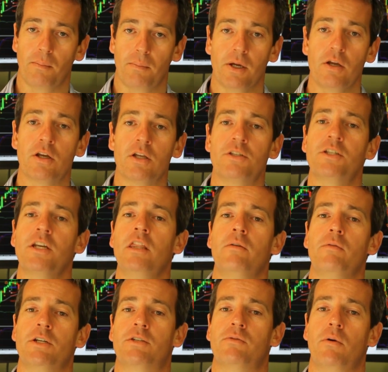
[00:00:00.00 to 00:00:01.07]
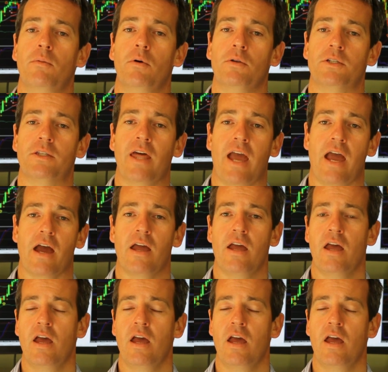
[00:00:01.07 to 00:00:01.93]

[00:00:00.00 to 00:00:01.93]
But you can see the risk to rewards there.